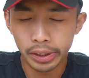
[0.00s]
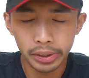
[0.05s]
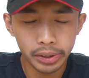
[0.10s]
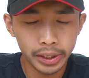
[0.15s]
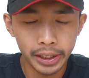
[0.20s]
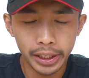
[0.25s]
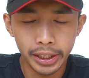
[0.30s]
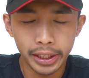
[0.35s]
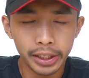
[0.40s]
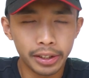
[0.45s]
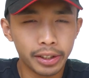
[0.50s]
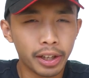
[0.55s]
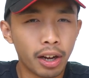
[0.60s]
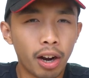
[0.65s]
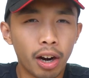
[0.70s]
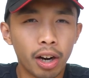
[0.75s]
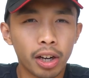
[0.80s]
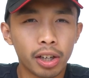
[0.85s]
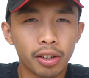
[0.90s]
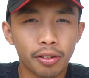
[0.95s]
You see,
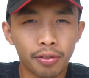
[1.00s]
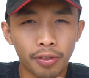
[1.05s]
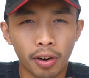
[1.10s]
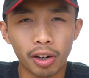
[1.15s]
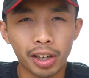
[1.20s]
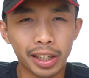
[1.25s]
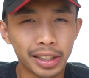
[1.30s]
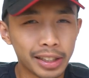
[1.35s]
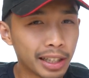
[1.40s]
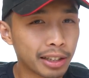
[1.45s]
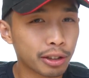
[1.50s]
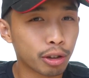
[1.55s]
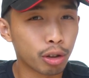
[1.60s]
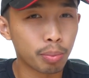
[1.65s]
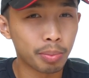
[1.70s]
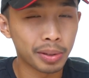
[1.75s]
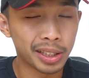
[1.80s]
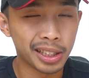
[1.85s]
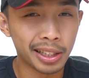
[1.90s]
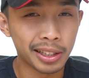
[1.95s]
the art of
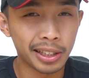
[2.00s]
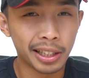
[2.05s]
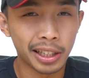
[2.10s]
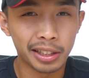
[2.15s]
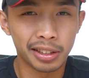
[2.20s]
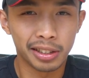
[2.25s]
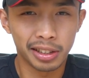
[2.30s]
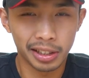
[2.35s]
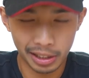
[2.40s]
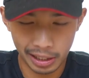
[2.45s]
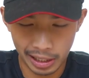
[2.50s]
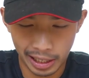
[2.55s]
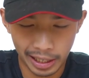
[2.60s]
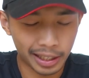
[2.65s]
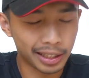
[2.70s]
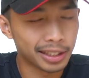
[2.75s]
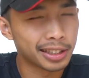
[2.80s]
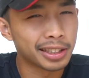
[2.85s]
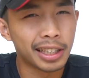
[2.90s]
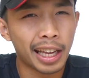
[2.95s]
architectural presentation is
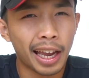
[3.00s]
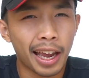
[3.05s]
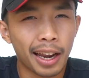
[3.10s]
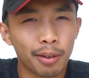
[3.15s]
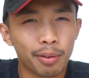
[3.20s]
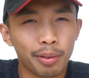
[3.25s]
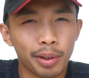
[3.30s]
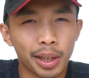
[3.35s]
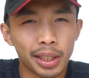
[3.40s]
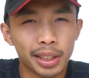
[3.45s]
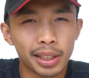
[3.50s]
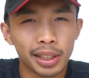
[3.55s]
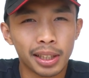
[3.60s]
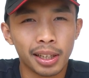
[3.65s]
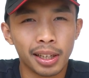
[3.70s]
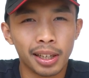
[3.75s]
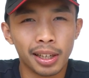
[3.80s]
like a sandwich.